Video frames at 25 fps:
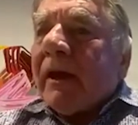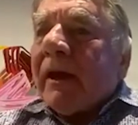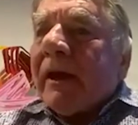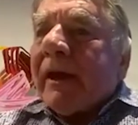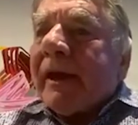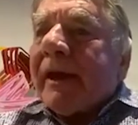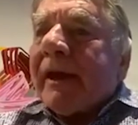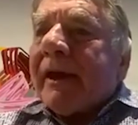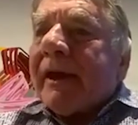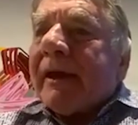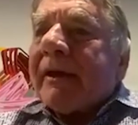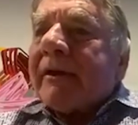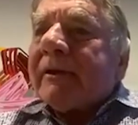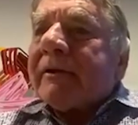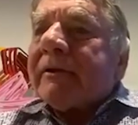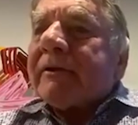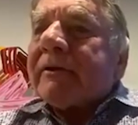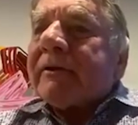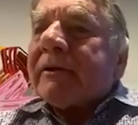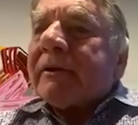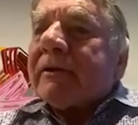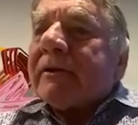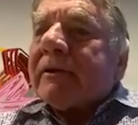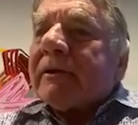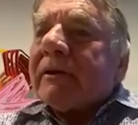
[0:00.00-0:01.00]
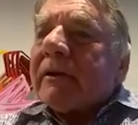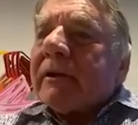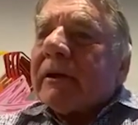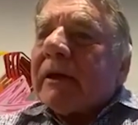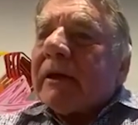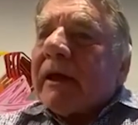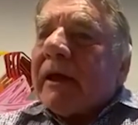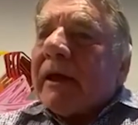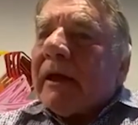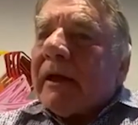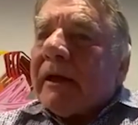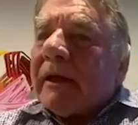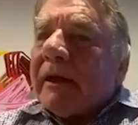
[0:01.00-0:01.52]
And
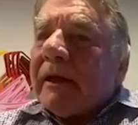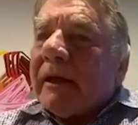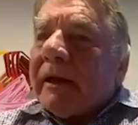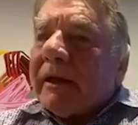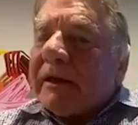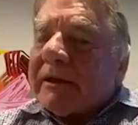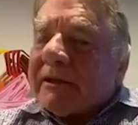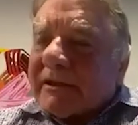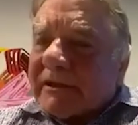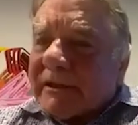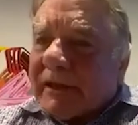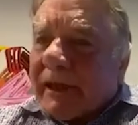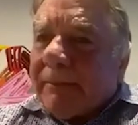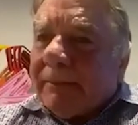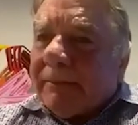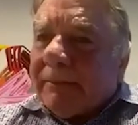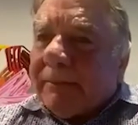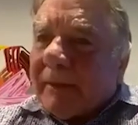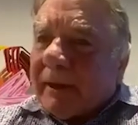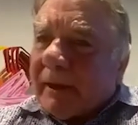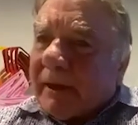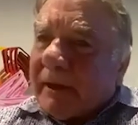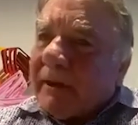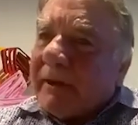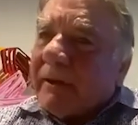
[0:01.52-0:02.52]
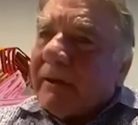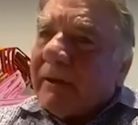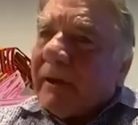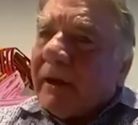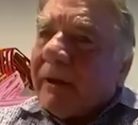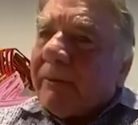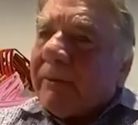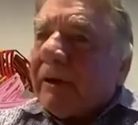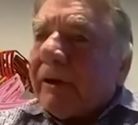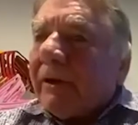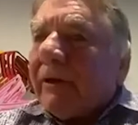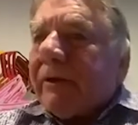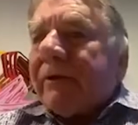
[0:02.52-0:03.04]
in some men, and
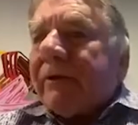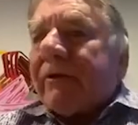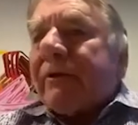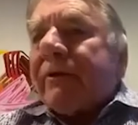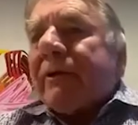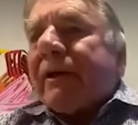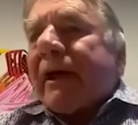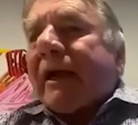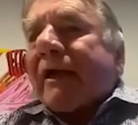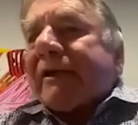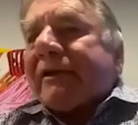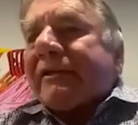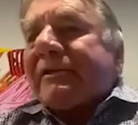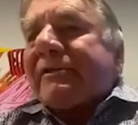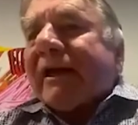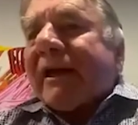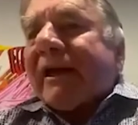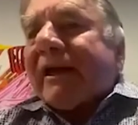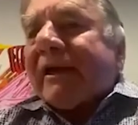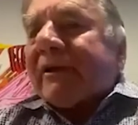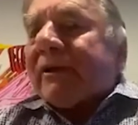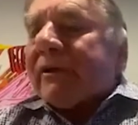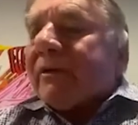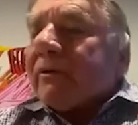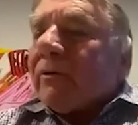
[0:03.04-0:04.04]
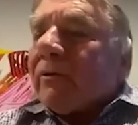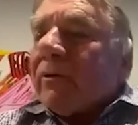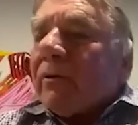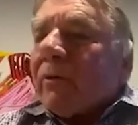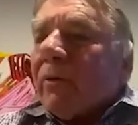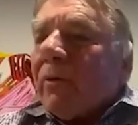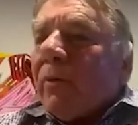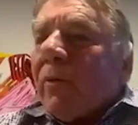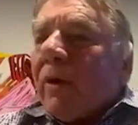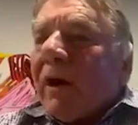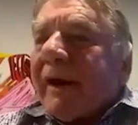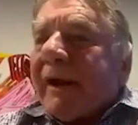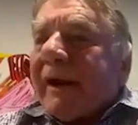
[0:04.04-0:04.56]
we don't understand
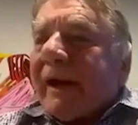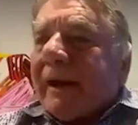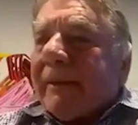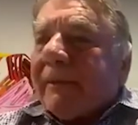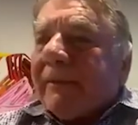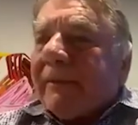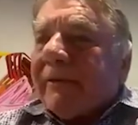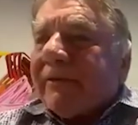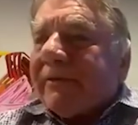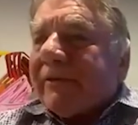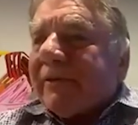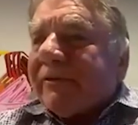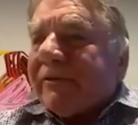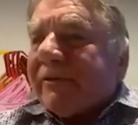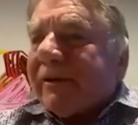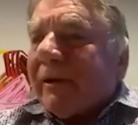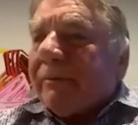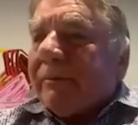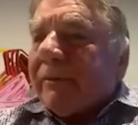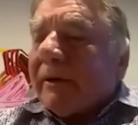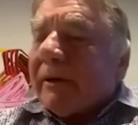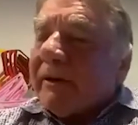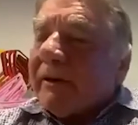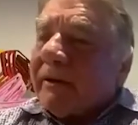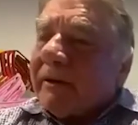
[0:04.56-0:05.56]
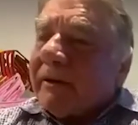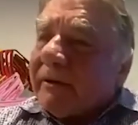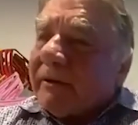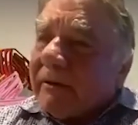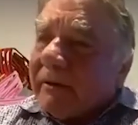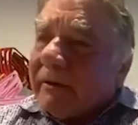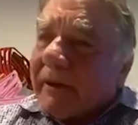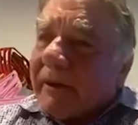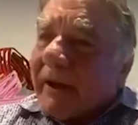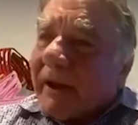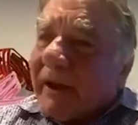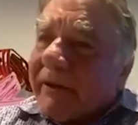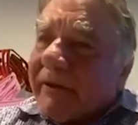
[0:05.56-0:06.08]
why it happens in some men
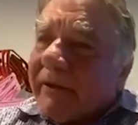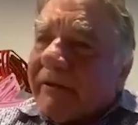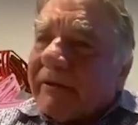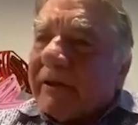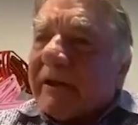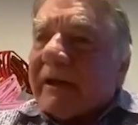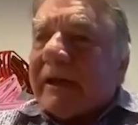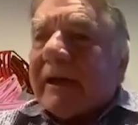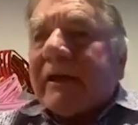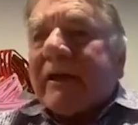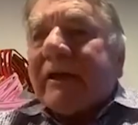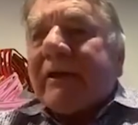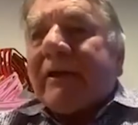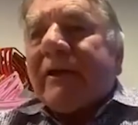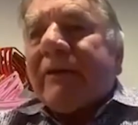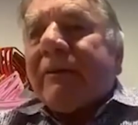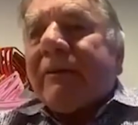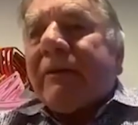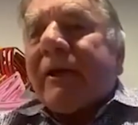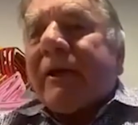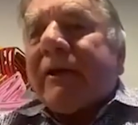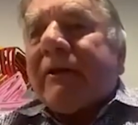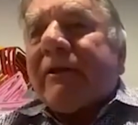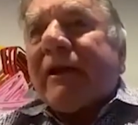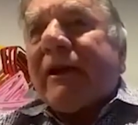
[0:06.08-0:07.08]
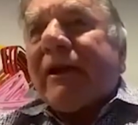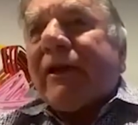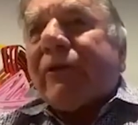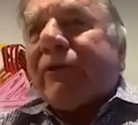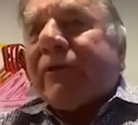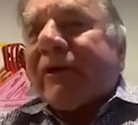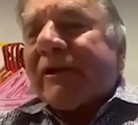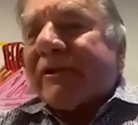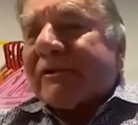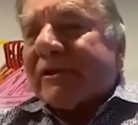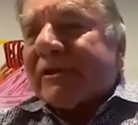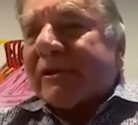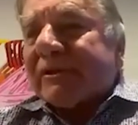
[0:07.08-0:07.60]
than others, it
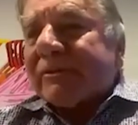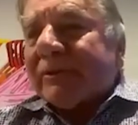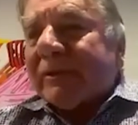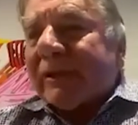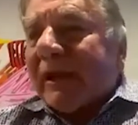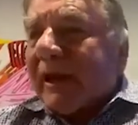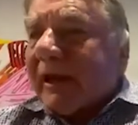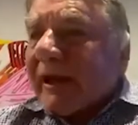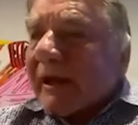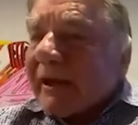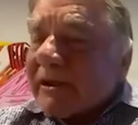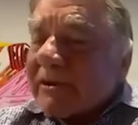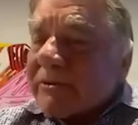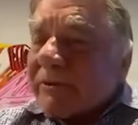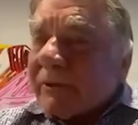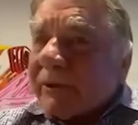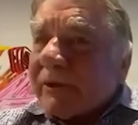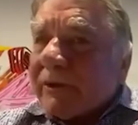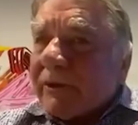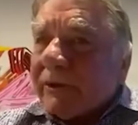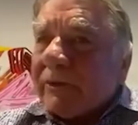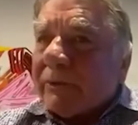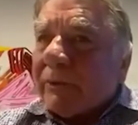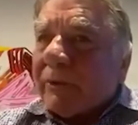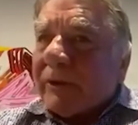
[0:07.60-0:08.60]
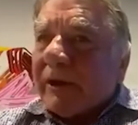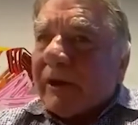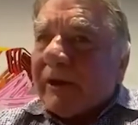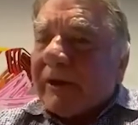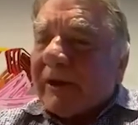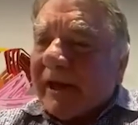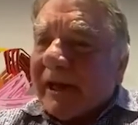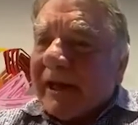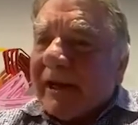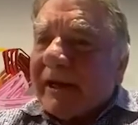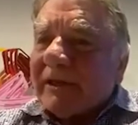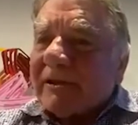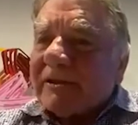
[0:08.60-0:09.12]
increases with age. We know
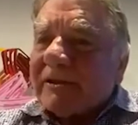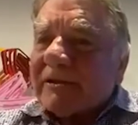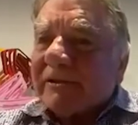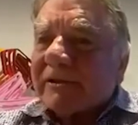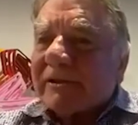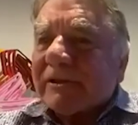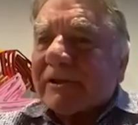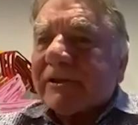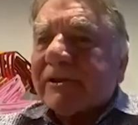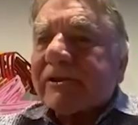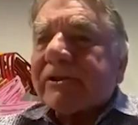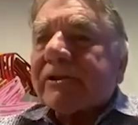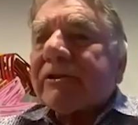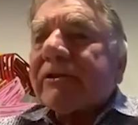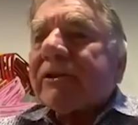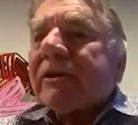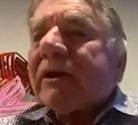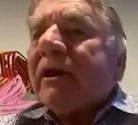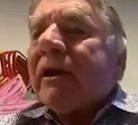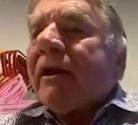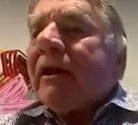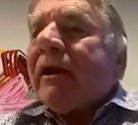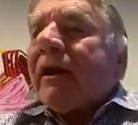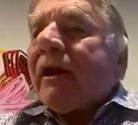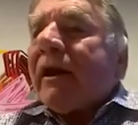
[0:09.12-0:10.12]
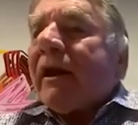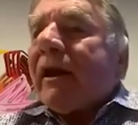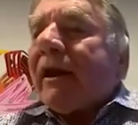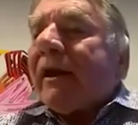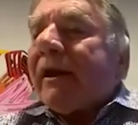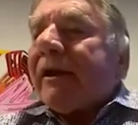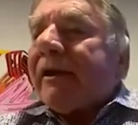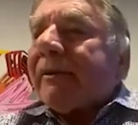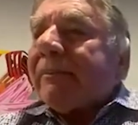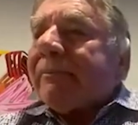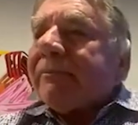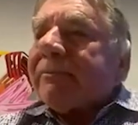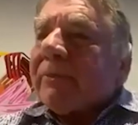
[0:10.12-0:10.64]
that age is an issue.
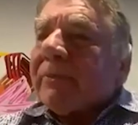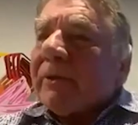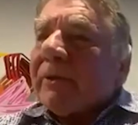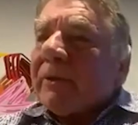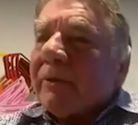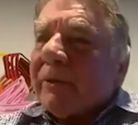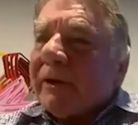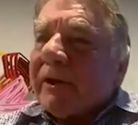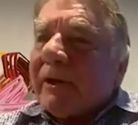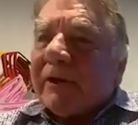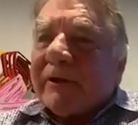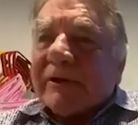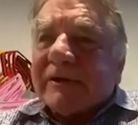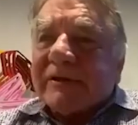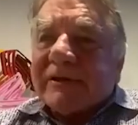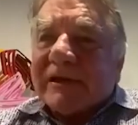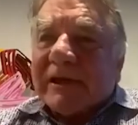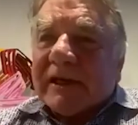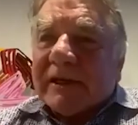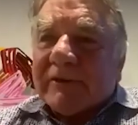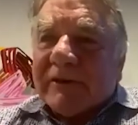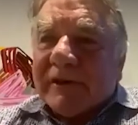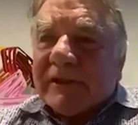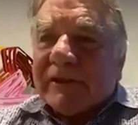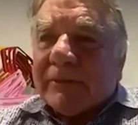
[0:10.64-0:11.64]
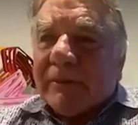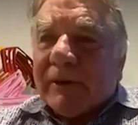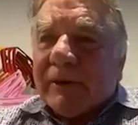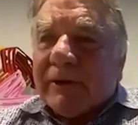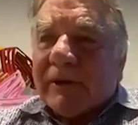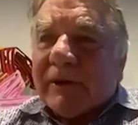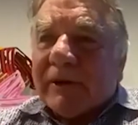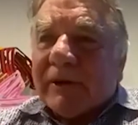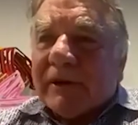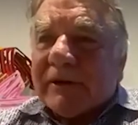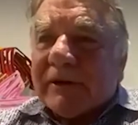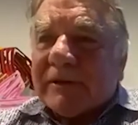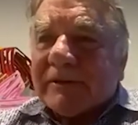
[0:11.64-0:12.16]
We know that cigarette
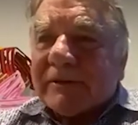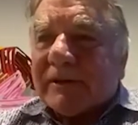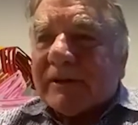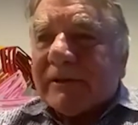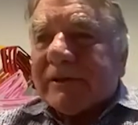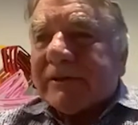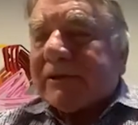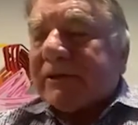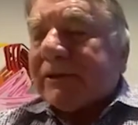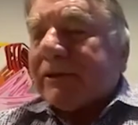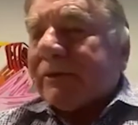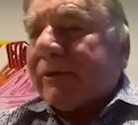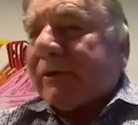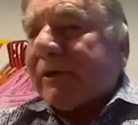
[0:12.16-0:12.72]
smoking is an issue.